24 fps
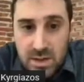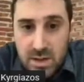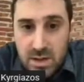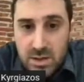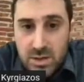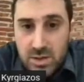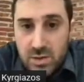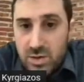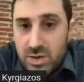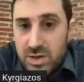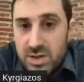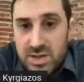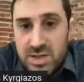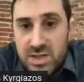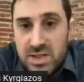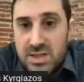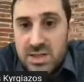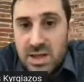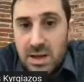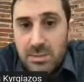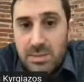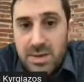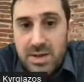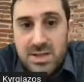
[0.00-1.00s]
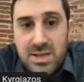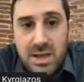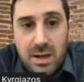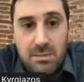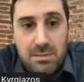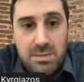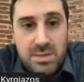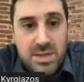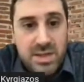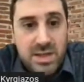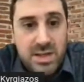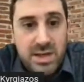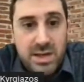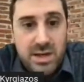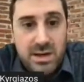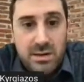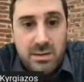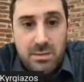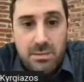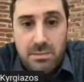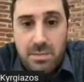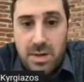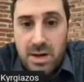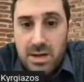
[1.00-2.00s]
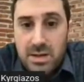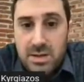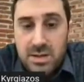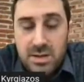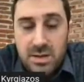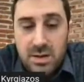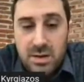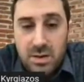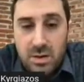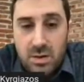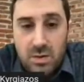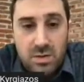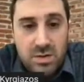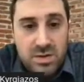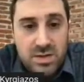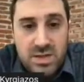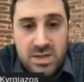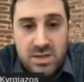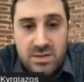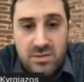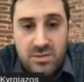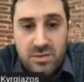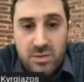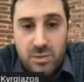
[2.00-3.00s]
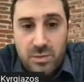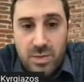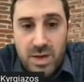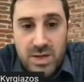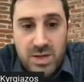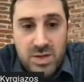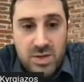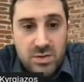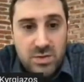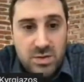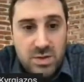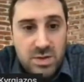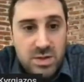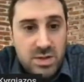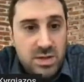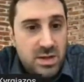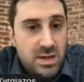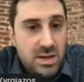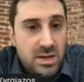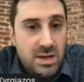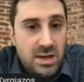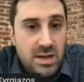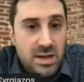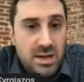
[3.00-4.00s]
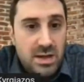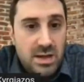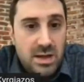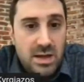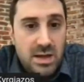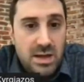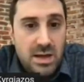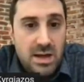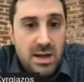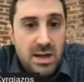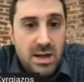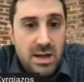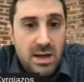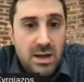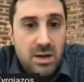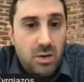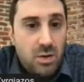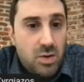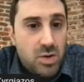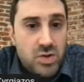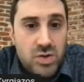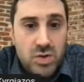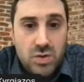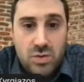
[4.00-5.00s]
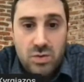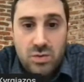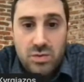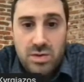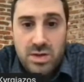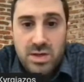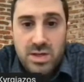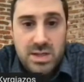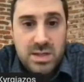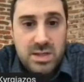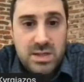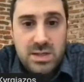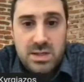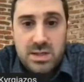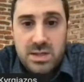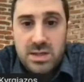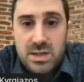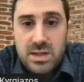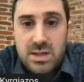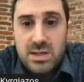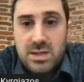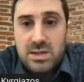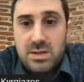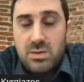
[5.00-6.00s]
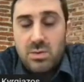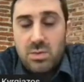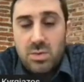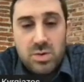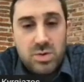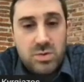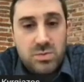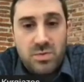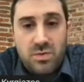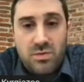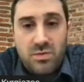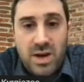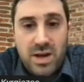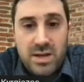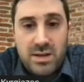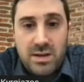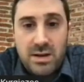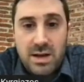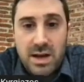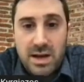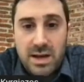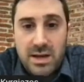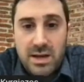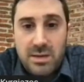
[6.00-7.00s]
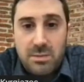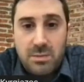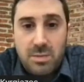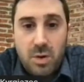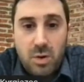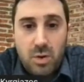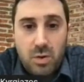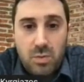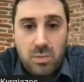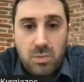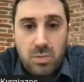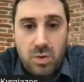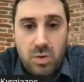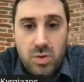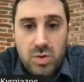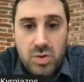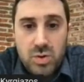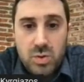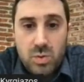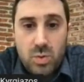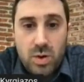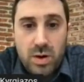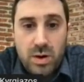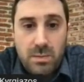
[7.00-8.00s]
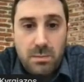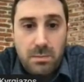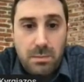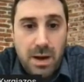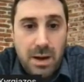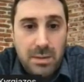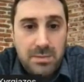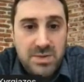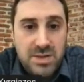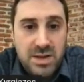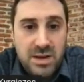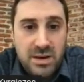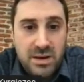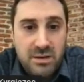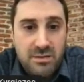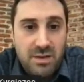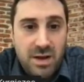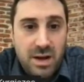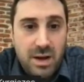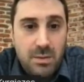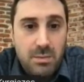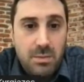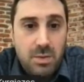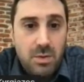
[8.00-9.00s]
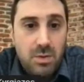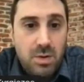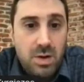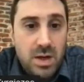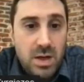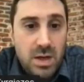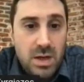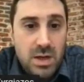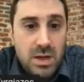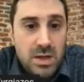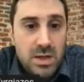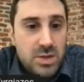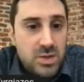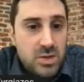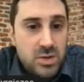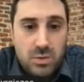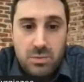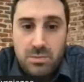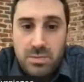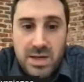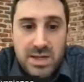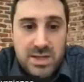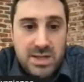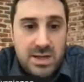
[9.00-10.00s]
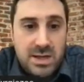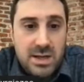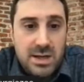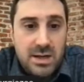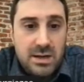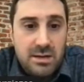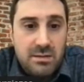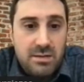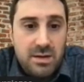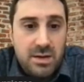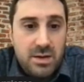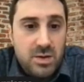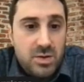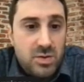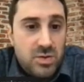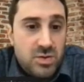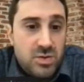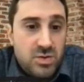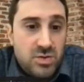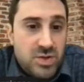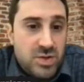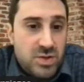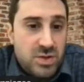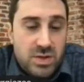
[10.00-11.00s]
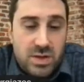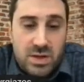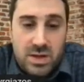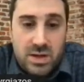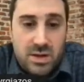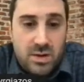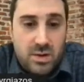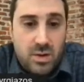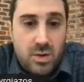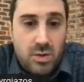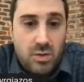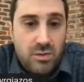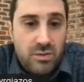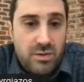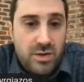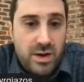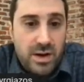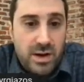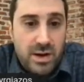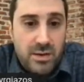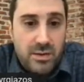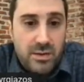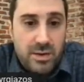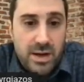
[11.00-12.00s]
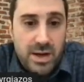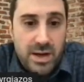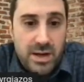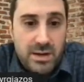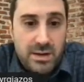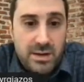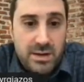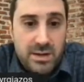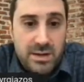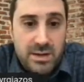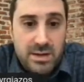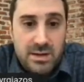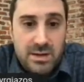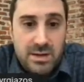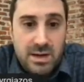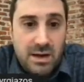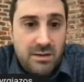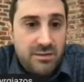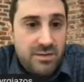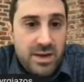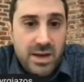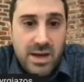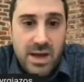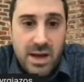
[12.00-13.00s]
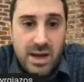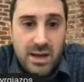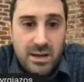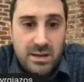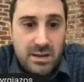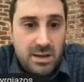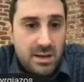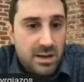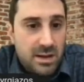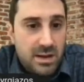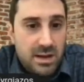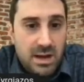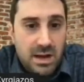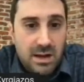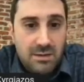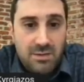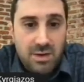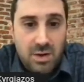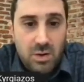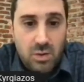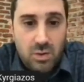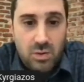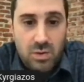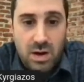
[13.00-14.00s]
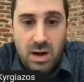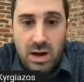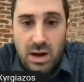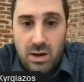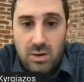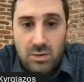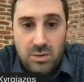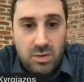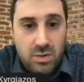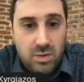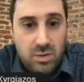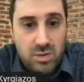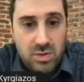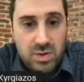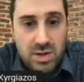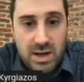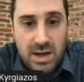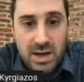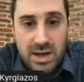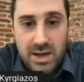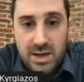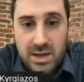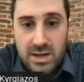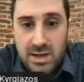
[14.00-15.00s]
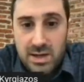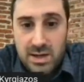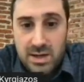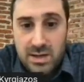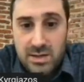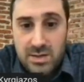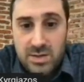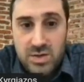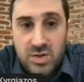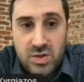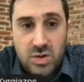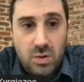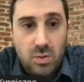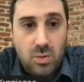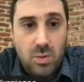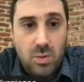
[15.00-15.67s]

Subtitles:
you can see some examples here, but all this information also was provided like in a blog post where maps are available. So basically the users can go there and navigate, have a look how it looks like, and so